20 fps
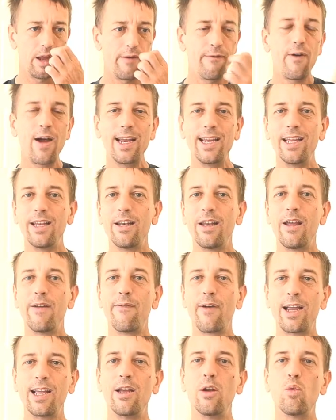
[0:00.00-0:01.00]
if I
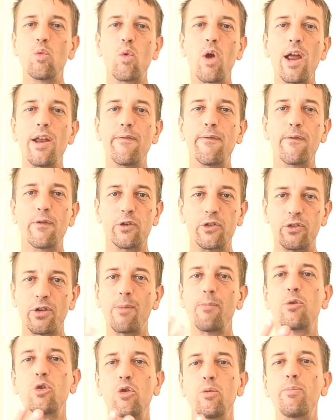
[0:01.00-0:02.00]
can write for
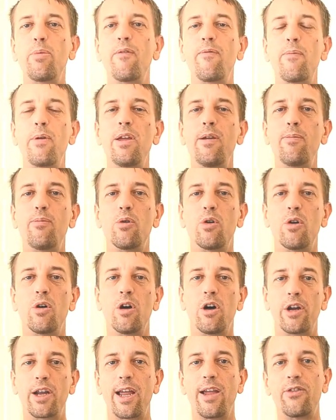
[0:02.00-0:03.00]
some group of
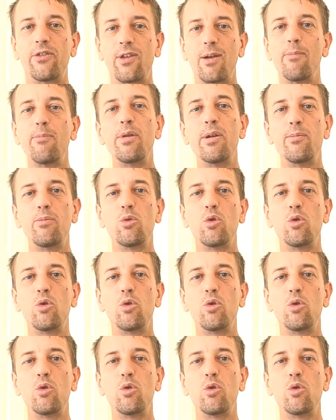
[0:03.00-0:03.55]
people, okay, if I